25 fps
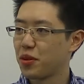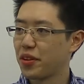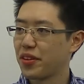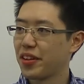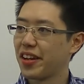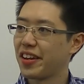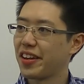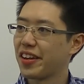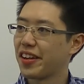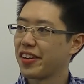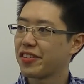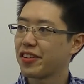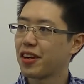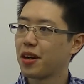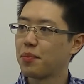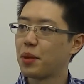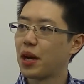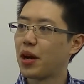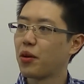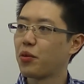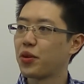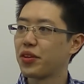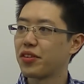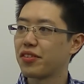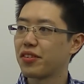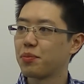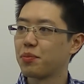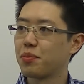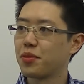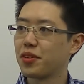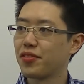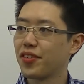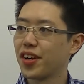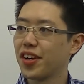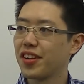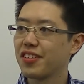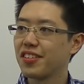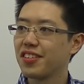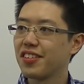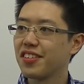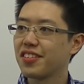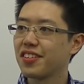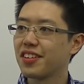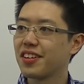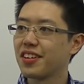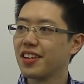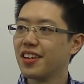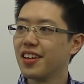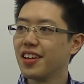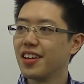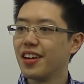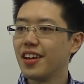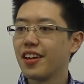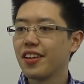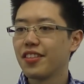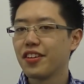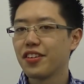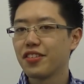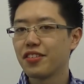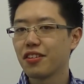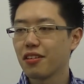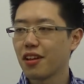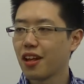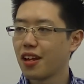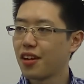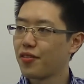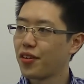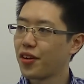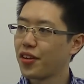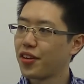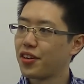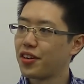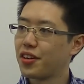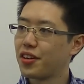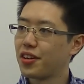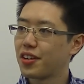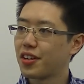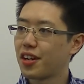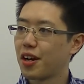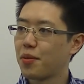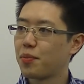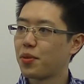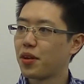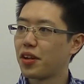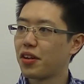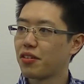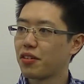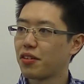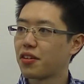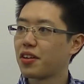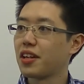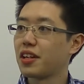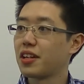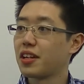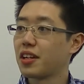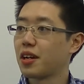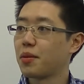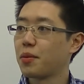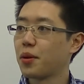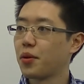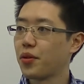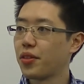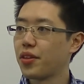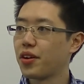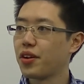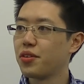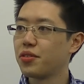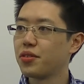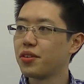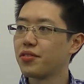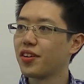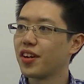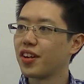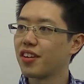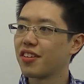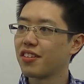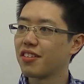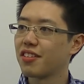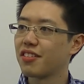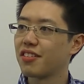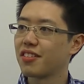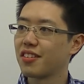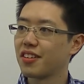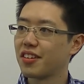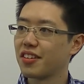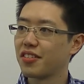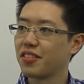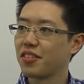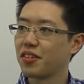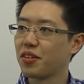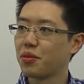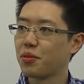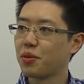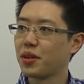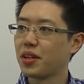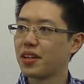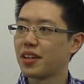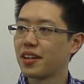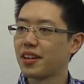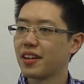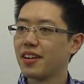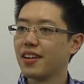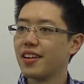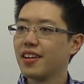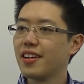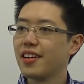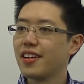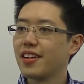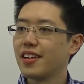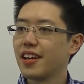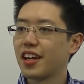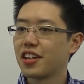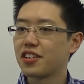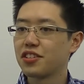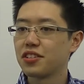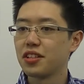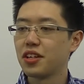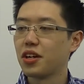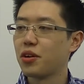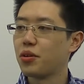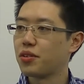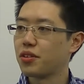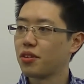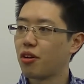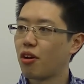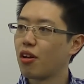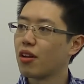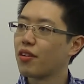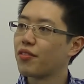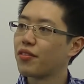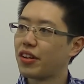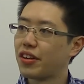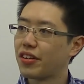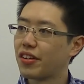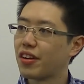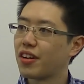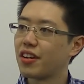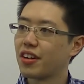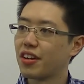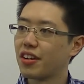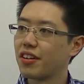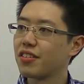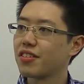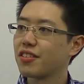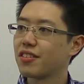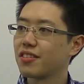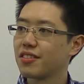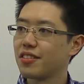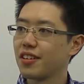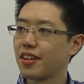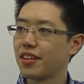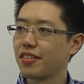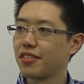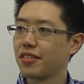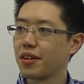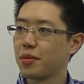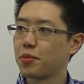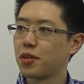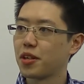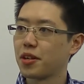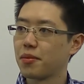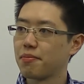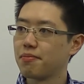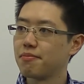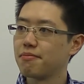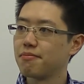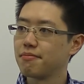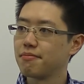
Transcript: one that has come out with some devices, and there's a lot of other companies looking to come out with their own devices. And so we can actually go into all of these areas at the same time.